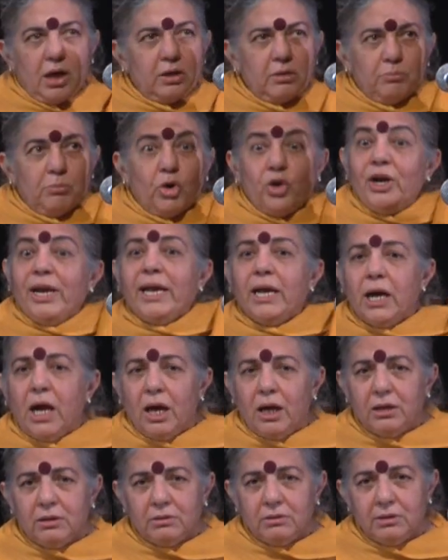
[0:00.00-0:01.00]

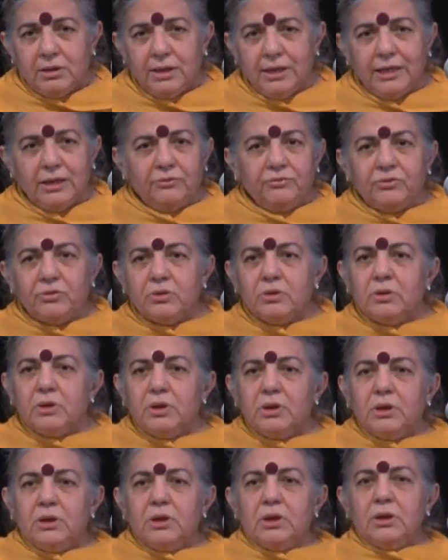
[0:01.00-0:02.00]
moringa leaves,
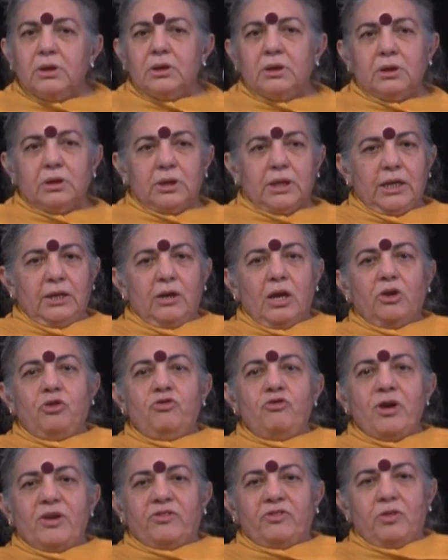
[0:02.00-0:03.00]
can
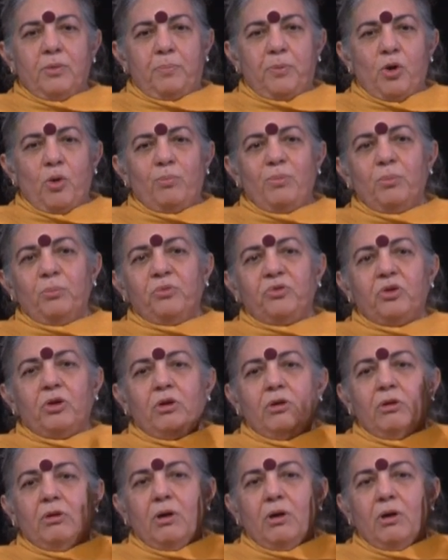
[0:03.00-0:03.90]
address the problems